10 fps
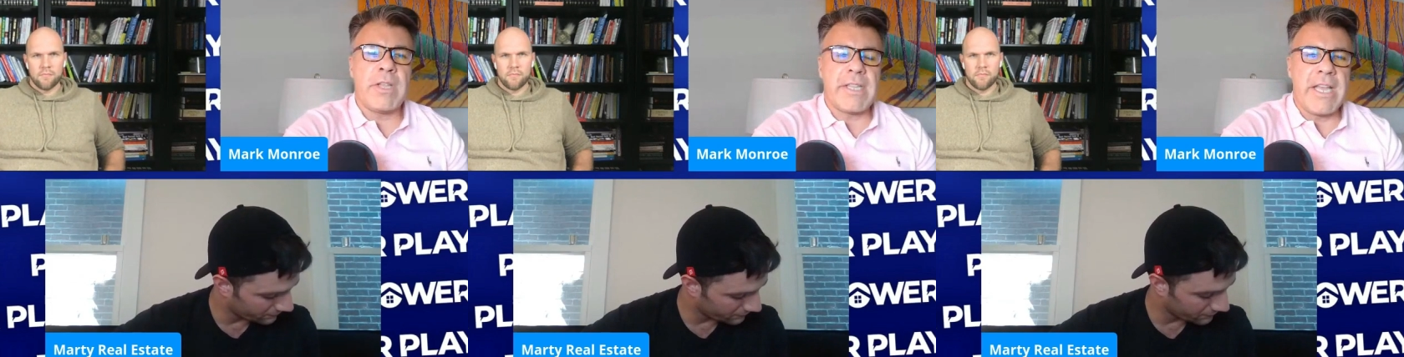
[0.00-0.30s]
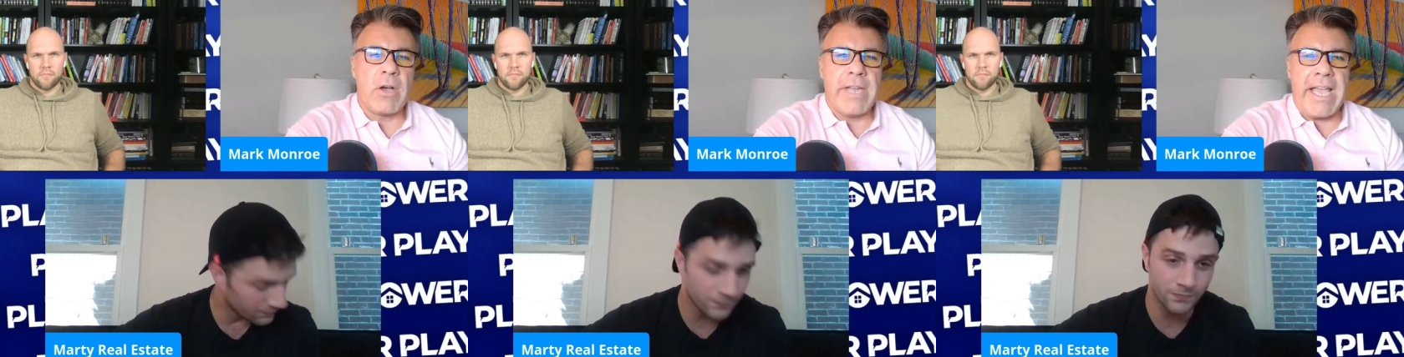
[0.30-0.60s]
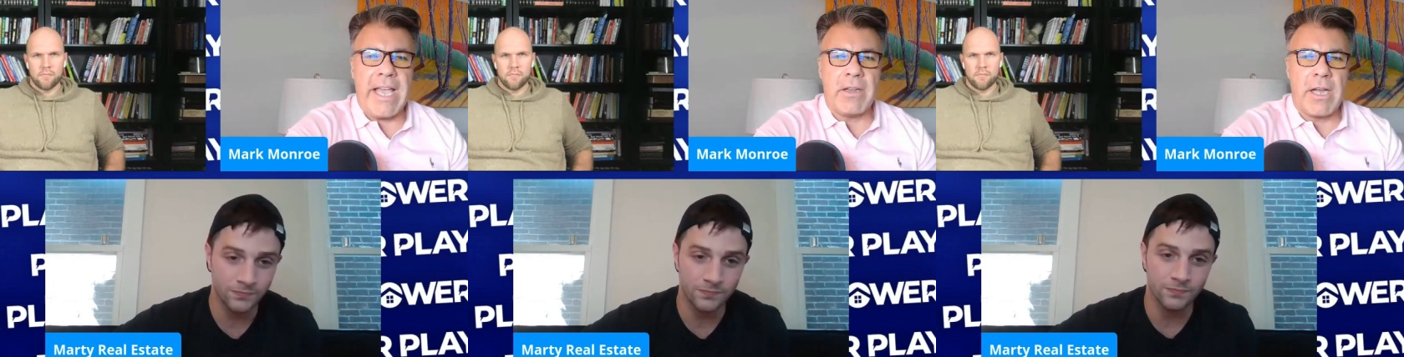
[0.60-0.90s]
Speaker 1: hit the nail on the
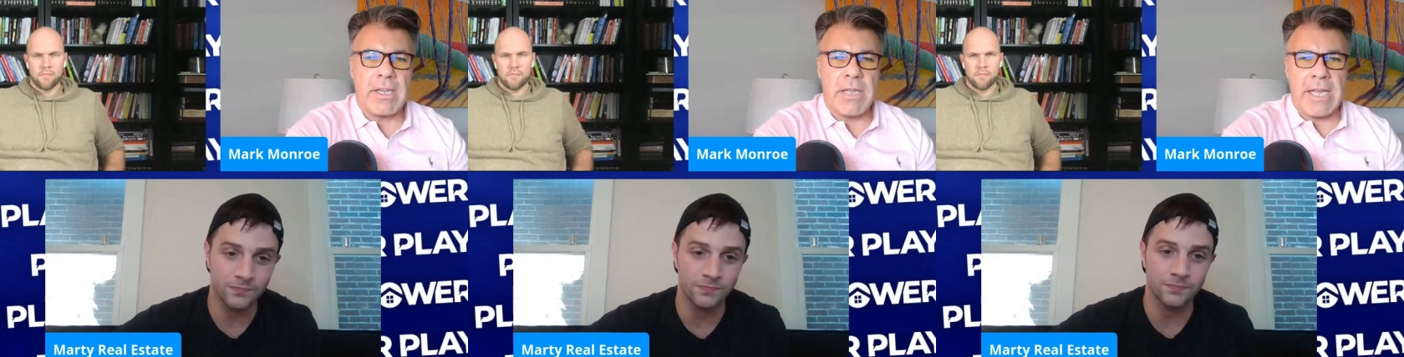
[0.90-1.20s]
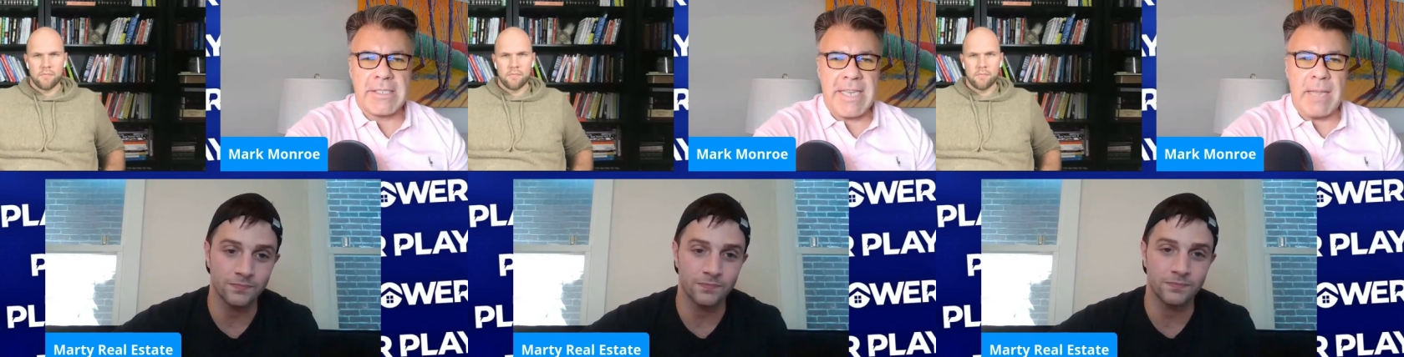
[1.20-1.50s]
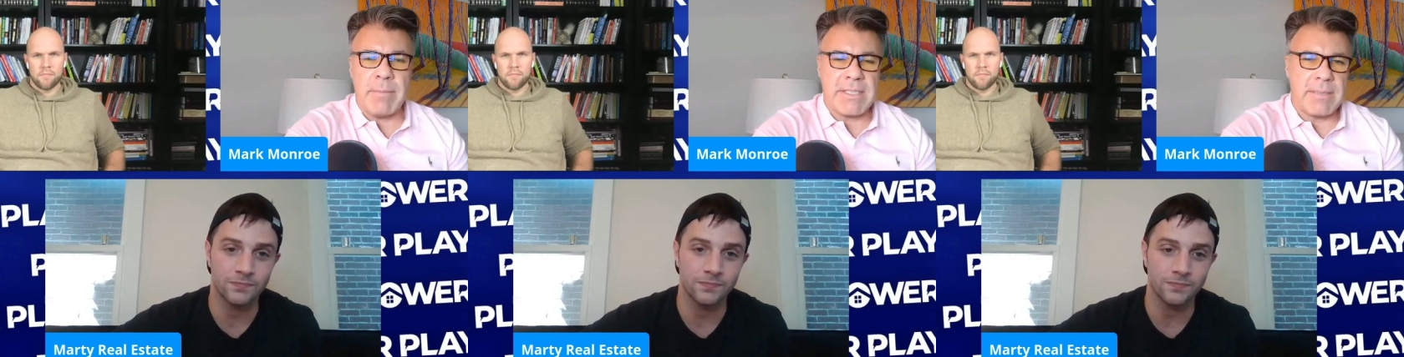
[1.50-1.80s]
head on that
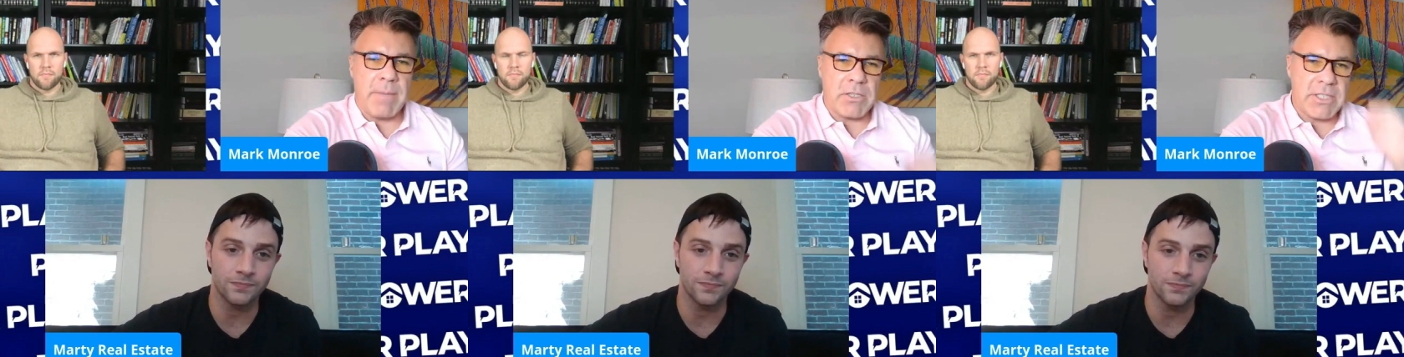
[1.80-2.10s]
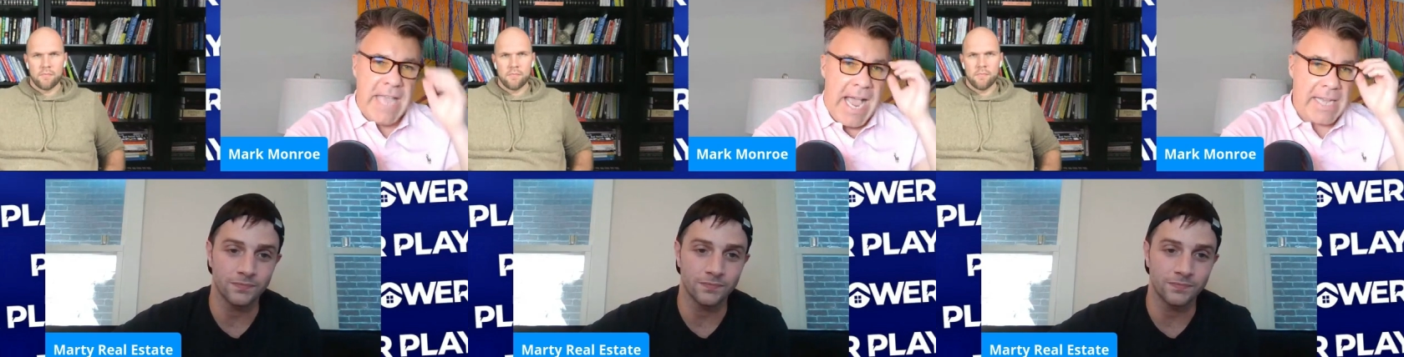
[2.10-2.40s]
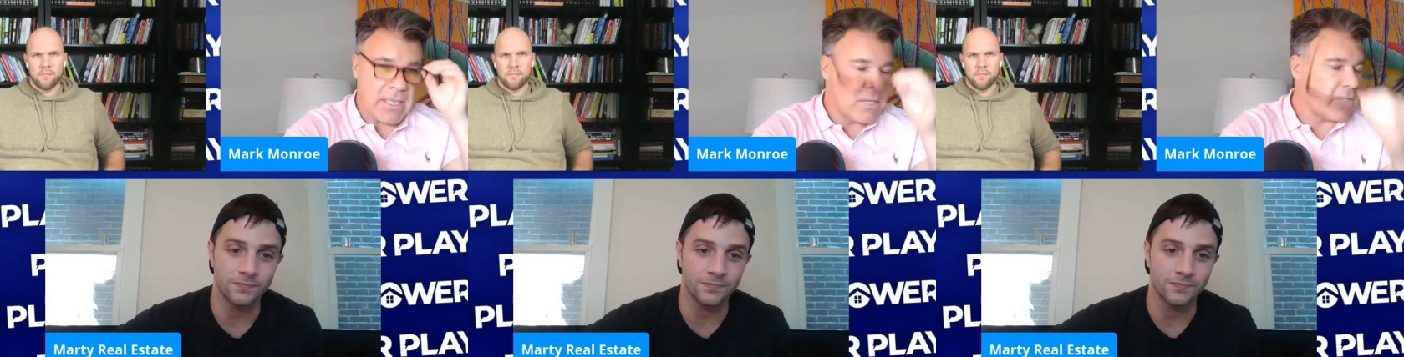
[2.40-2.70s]
statement. It's about just
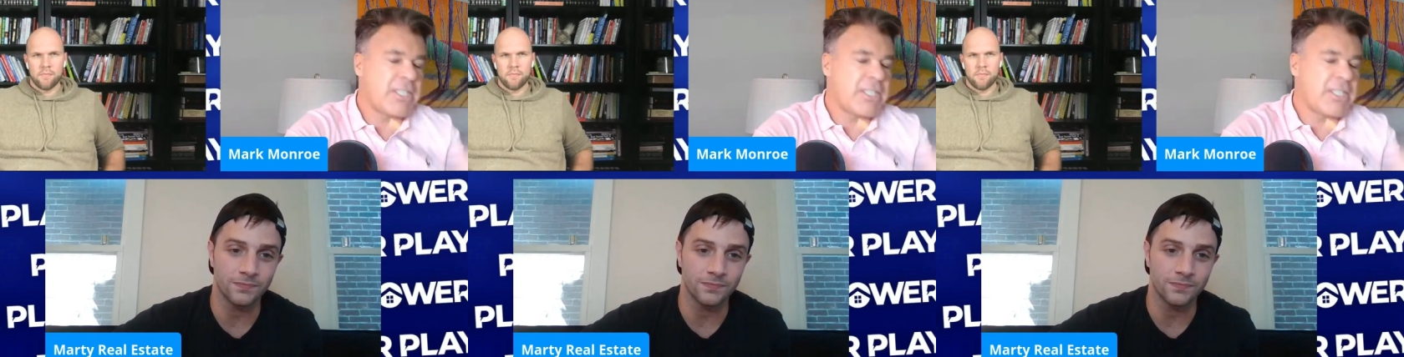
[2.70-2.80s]
asking. There's